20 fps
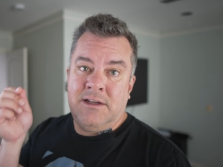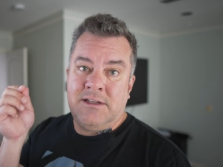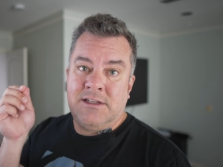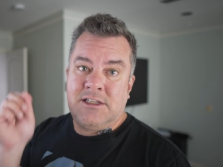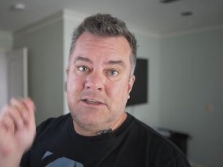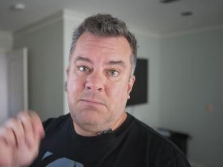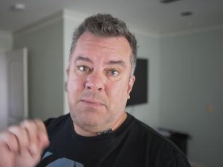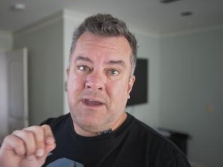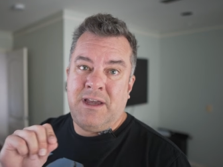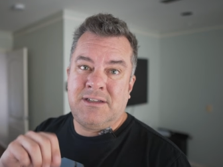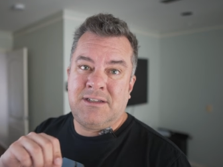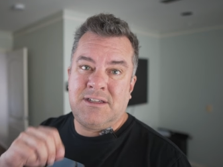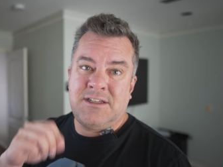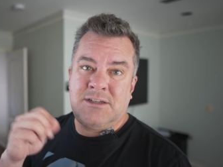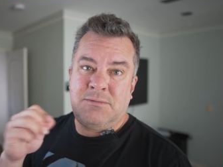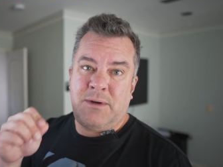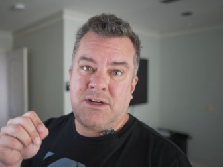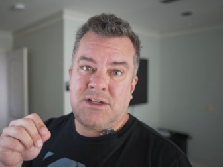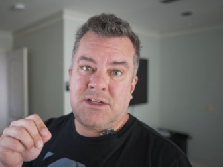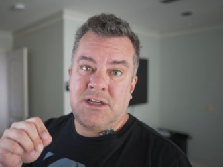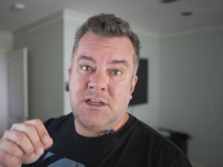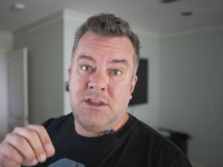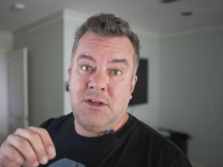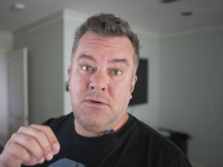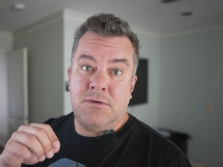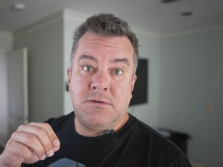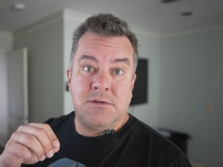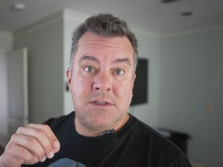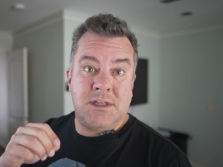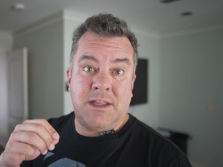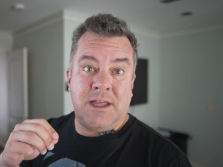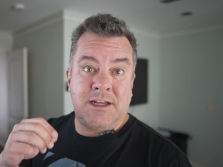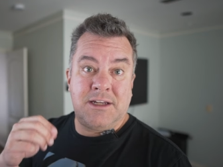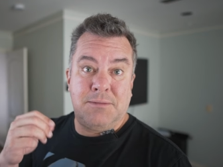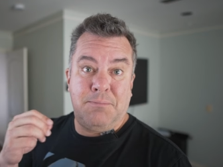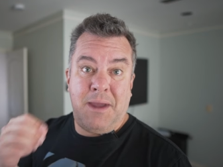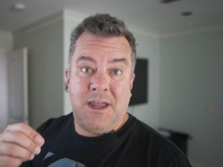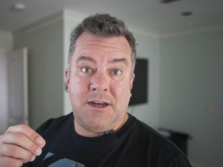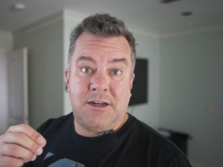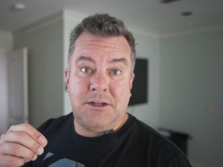space, especially those that like
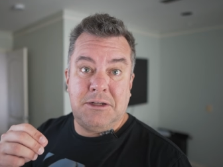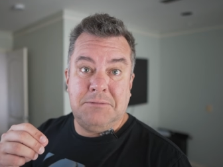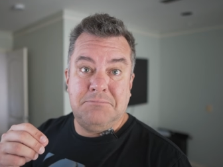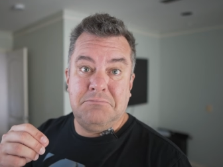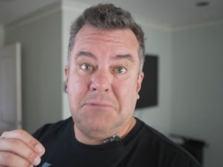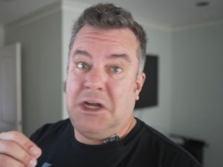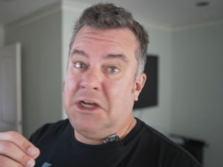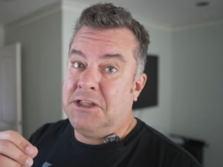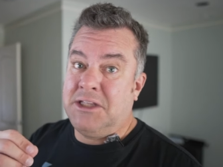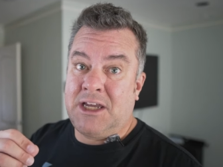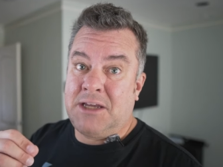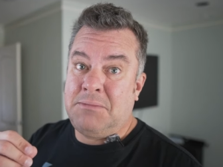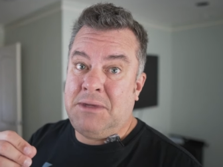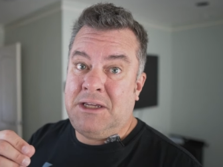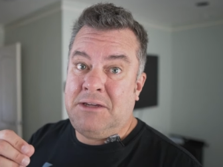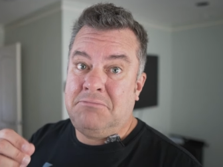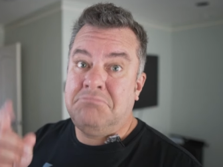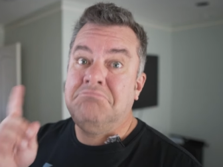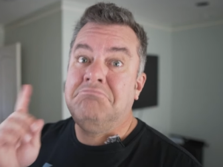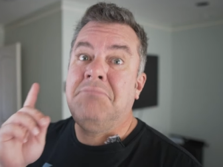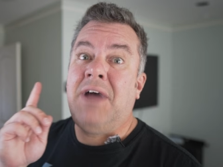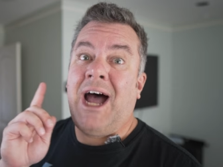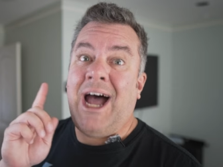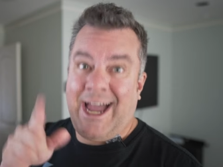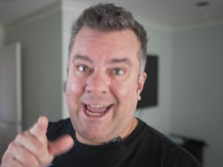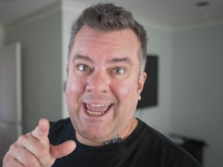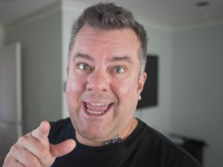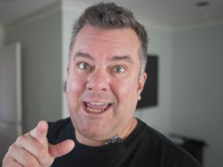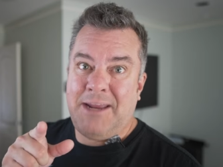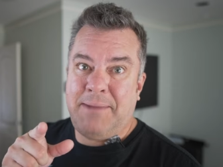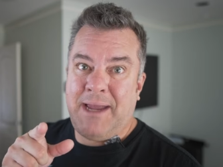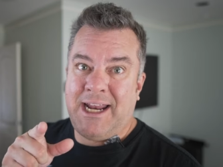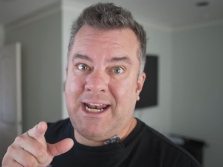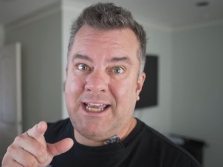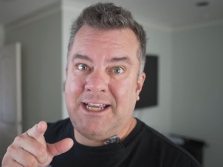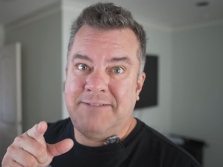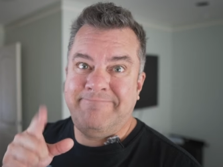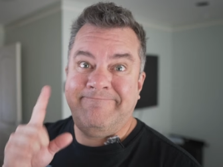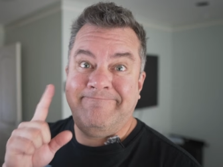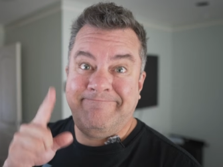to paint. Unlike me, I hate
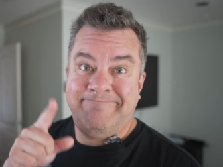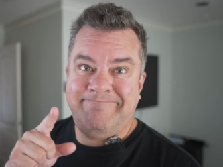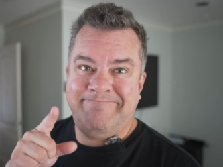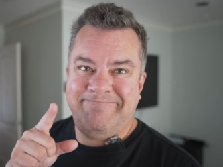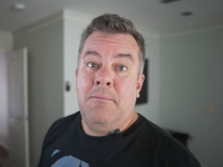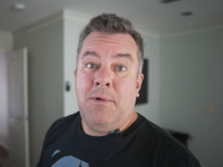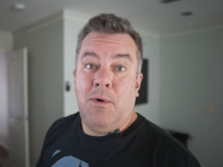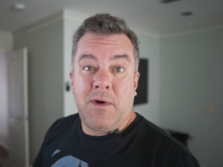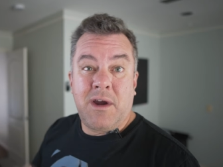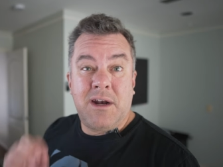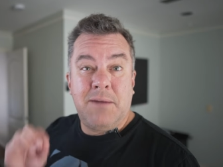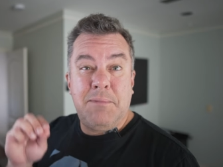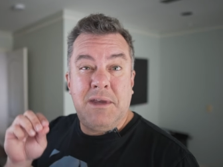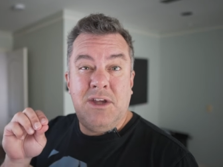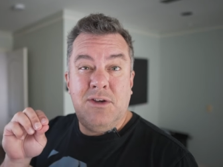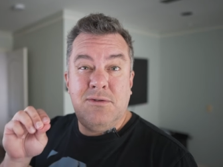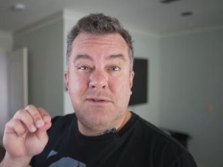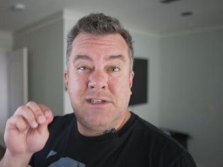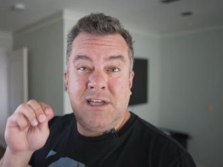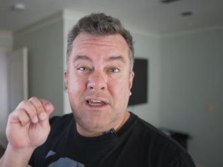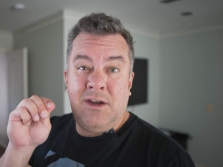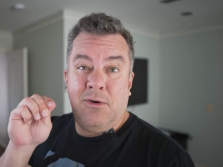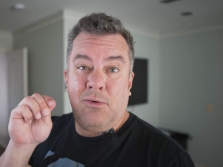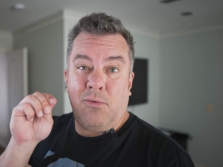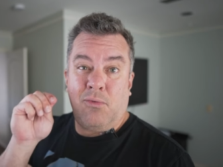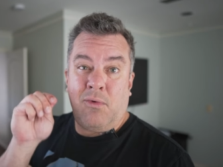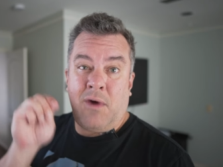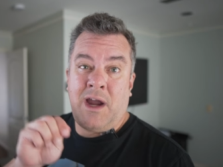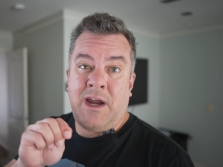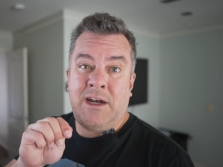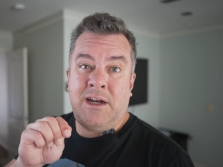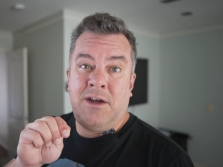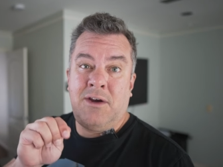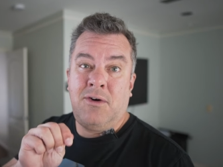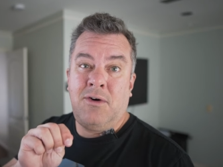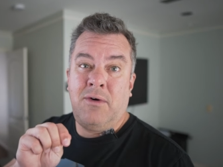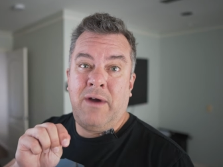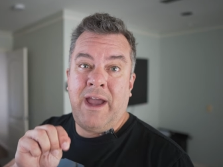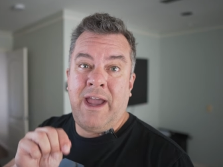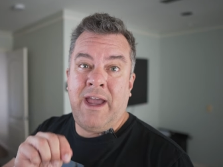paint but we're gonna be using
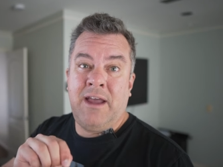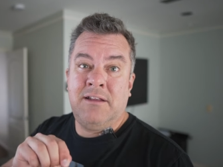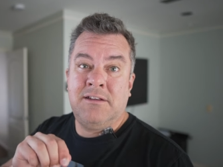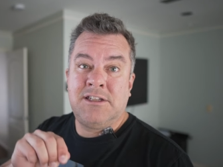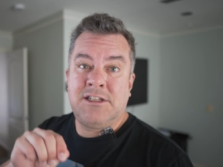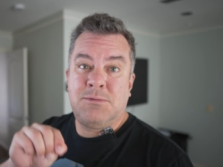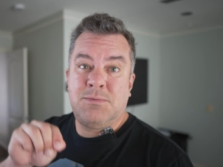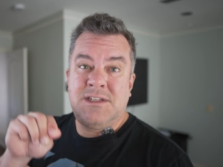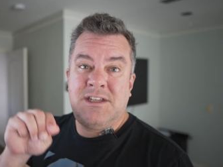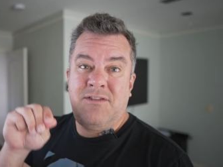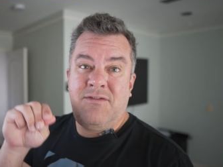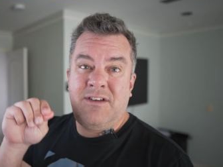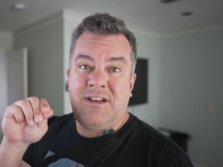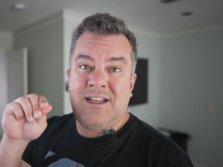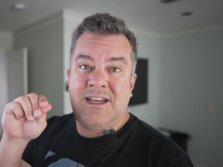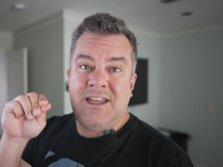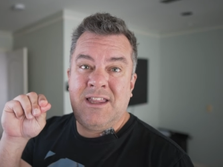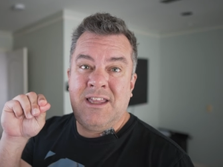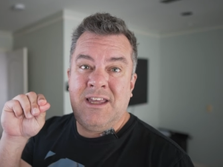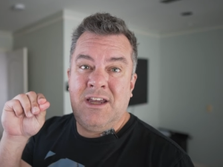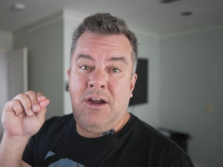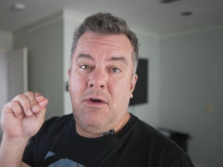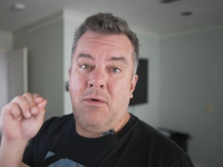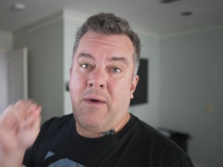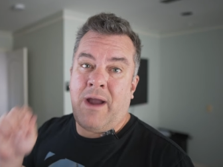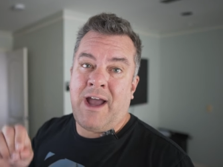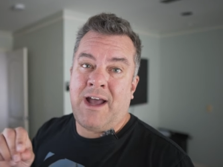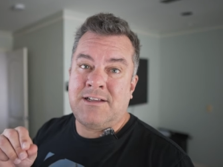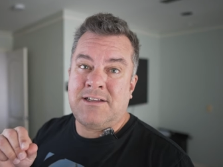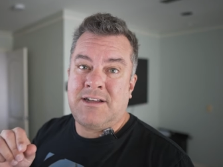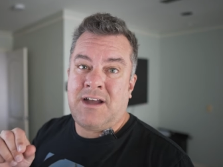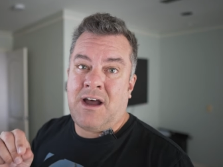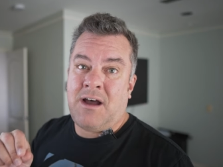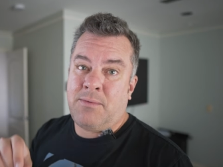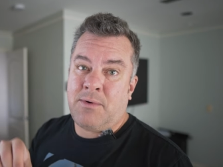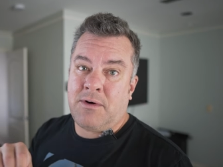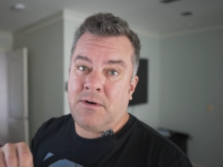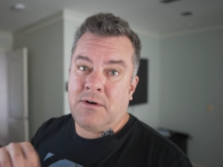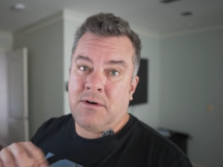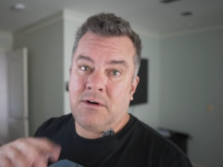Rhino and specifically the
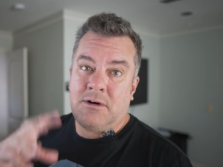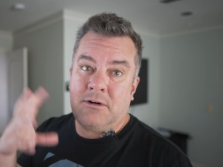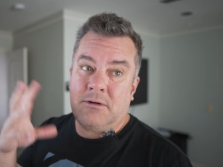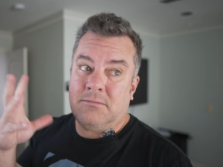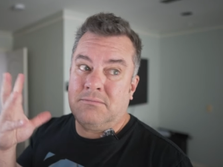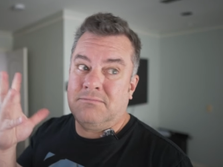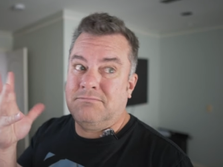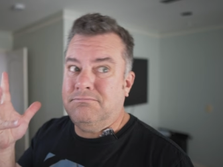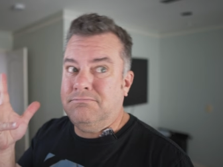Grasshopper